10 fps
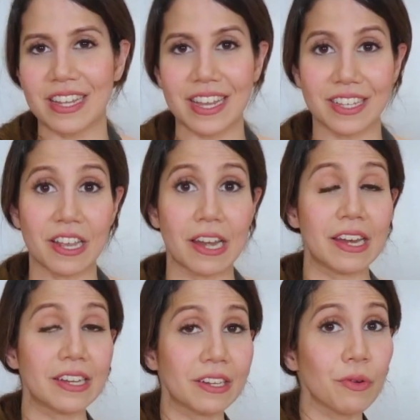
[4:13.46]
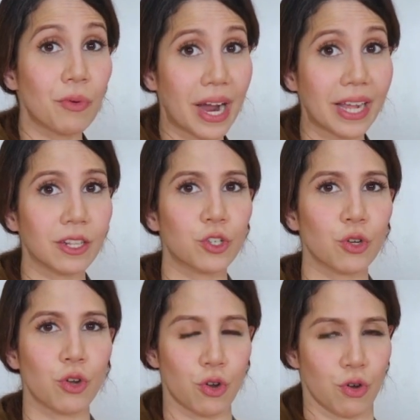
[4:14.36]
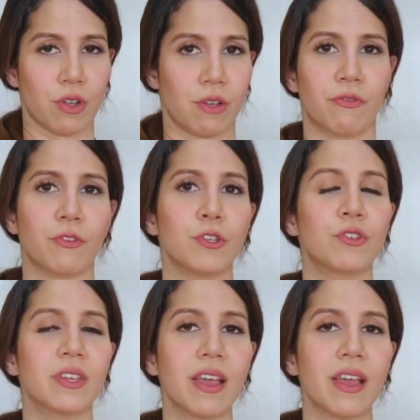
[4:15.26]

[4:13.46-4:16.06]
takes a little while to cook for you to